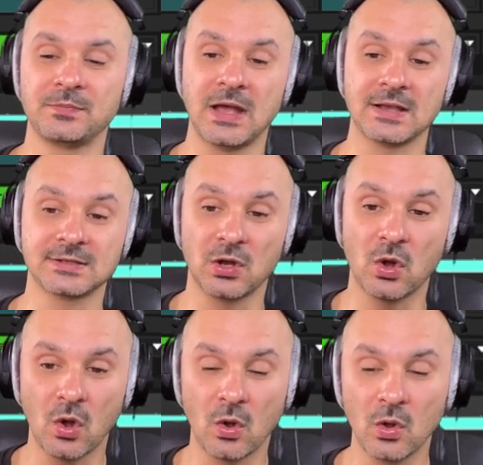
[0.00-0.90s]
as a
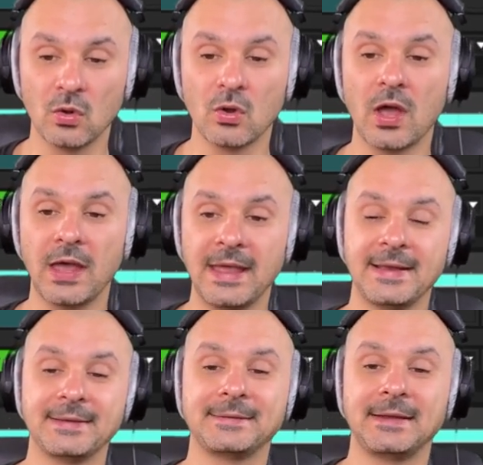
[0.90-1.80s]
whole
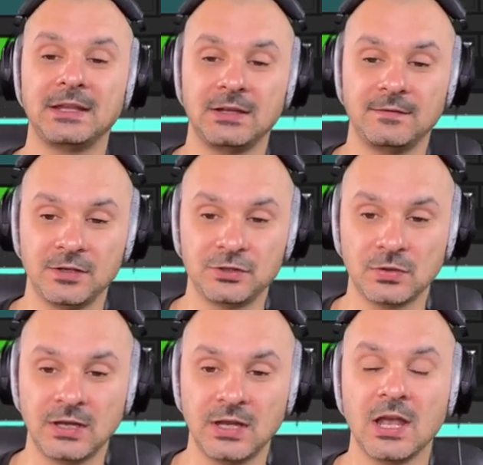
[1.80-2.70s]
and
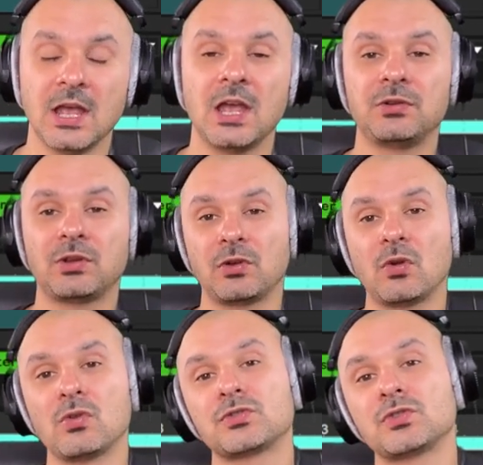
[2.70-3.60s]
individually, and you can
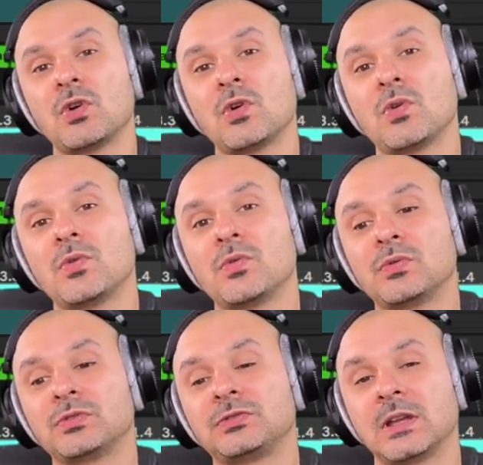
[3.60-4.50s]

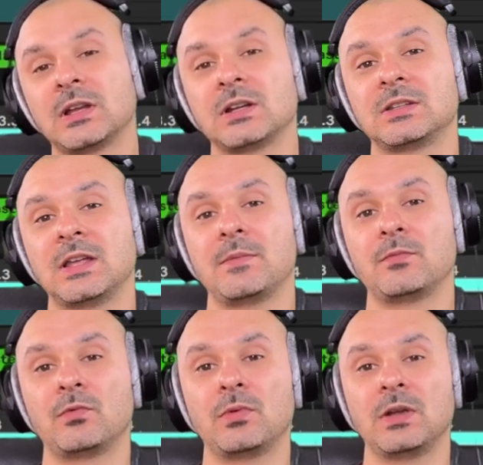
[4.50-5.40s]
also trigger
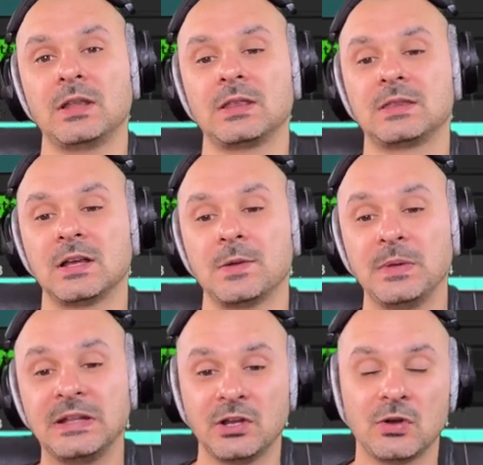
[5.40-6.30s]
them with
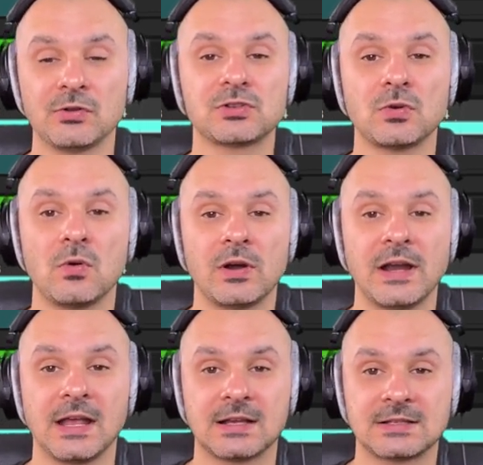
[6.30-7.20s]
MIDI notes or
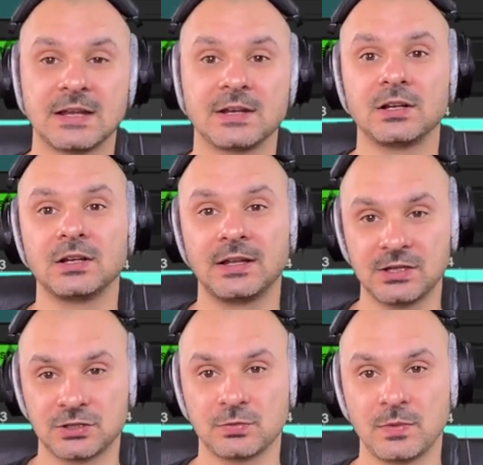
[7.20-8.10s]
external
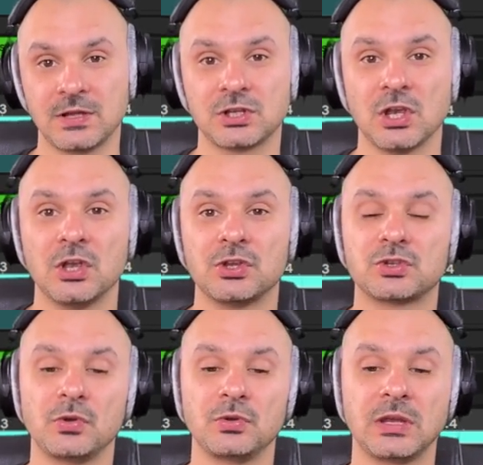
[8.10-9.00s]
instruments.
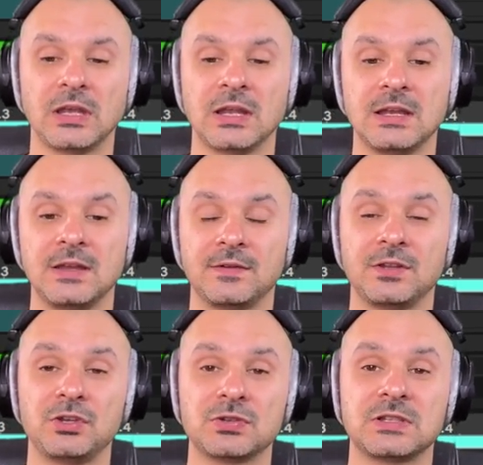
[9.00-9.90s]
So you can
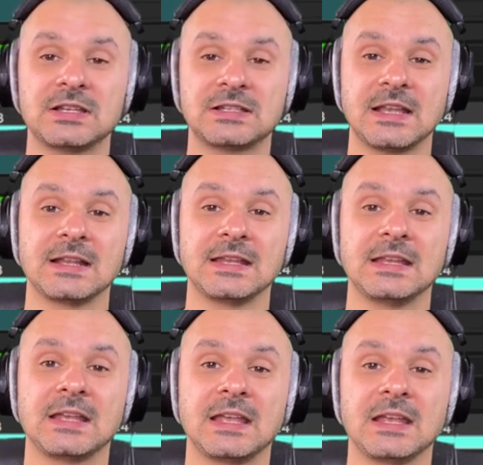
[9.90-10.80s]
even use this
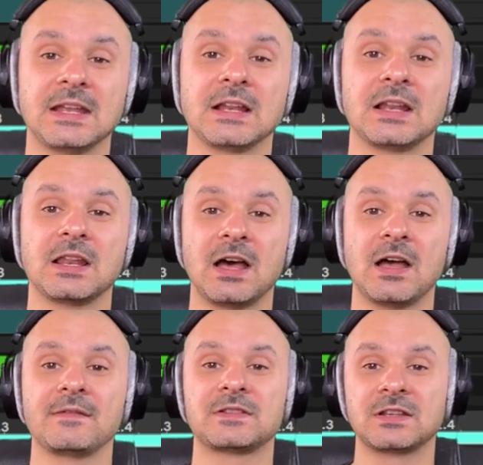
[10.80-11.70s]
technique in
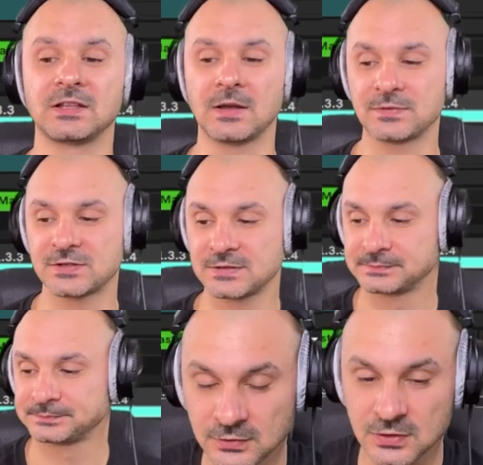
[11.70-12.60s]
live setups.
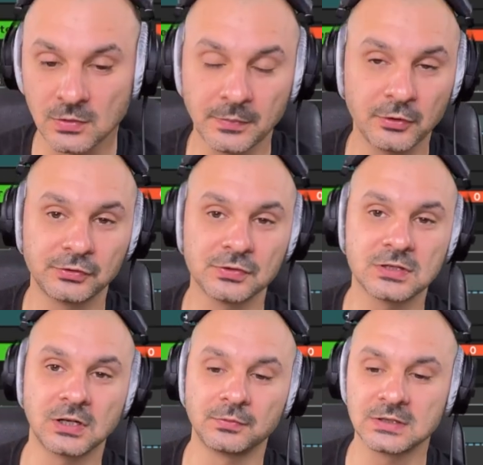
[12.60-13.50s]
So I'm going to
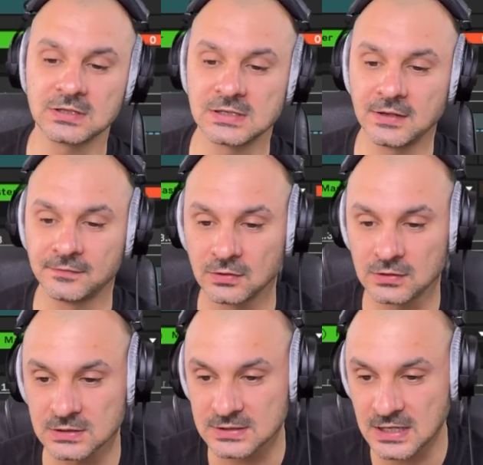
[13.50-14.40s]
start with the same
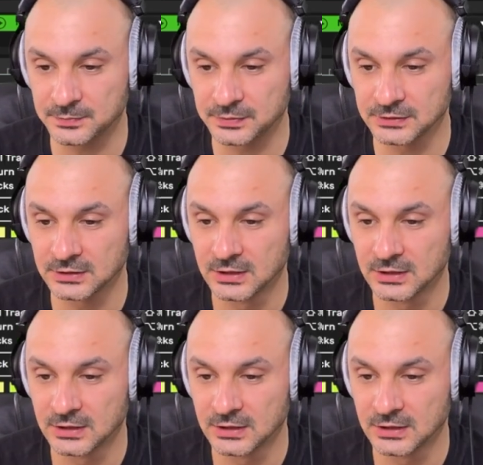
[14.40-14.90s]
vocal sample,